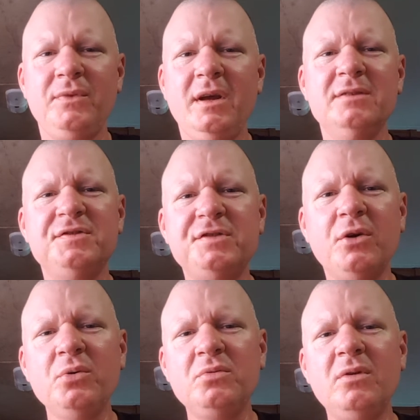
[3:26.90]
and
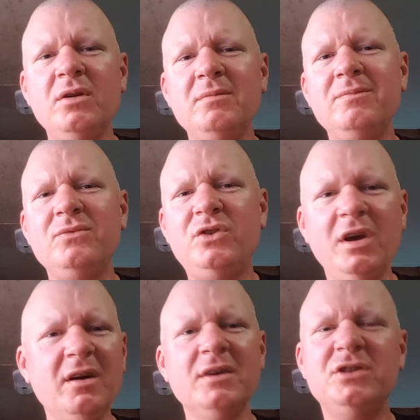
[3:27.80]
so
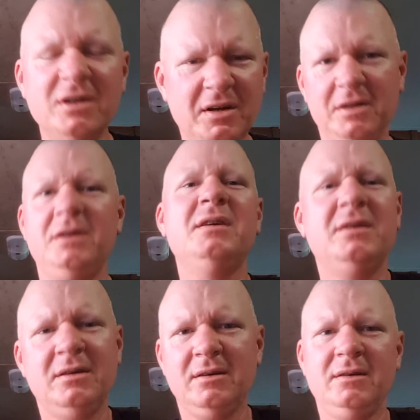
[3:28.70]
diligently
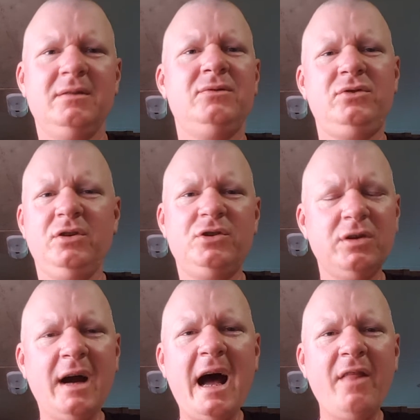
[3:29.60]
to
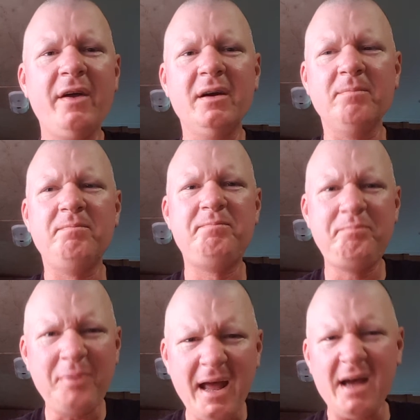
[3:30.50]
try their
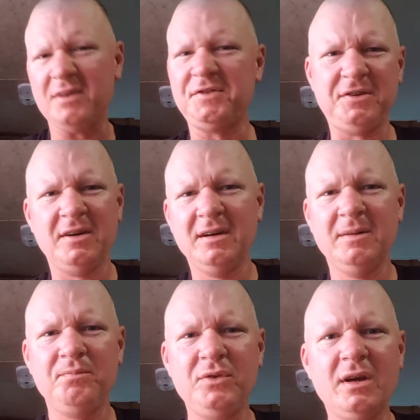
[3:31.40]
best
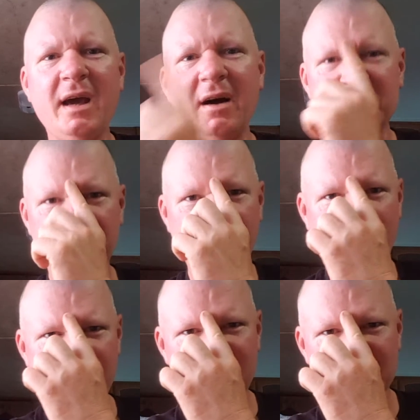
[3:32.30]
to
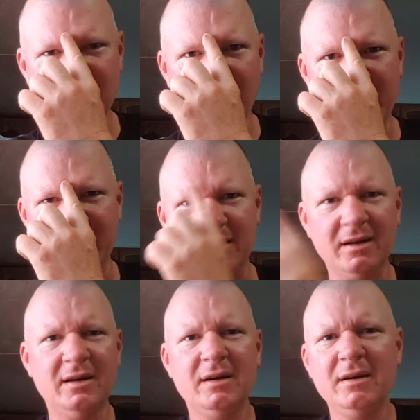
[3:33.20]
calcify this gland.
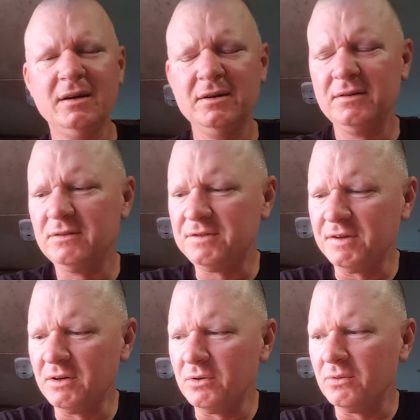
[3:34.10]

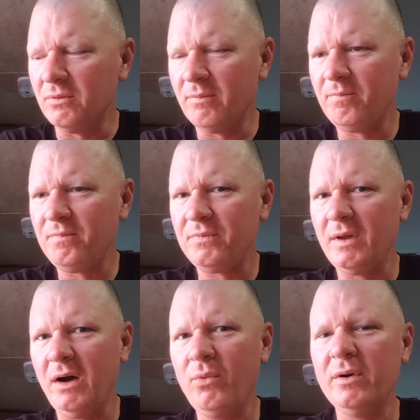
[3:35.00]
So
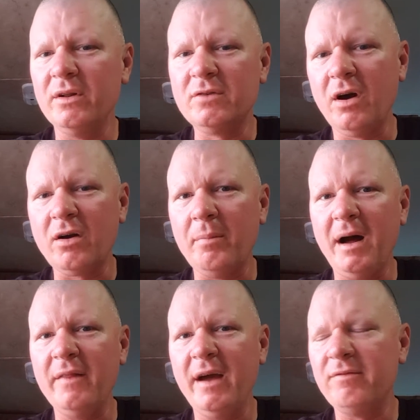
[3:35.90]
I wanted to talk
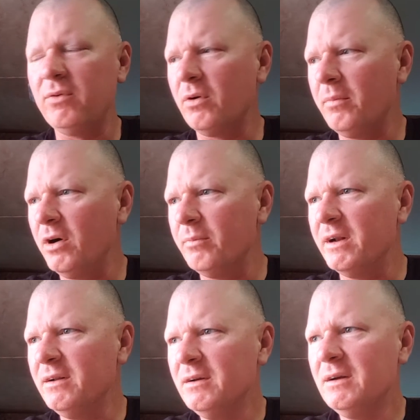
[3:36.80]
about that for a
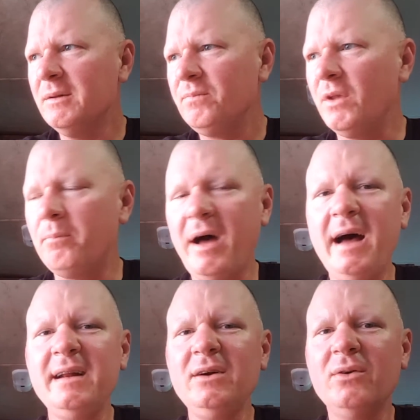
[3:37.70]
moment. The
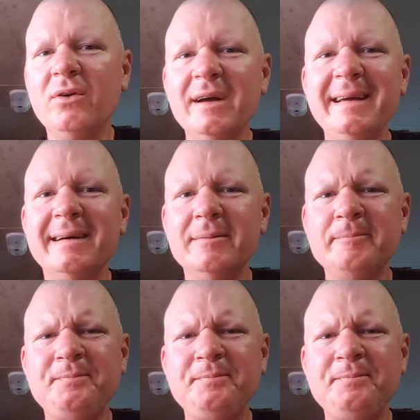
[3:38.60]
pineal gland,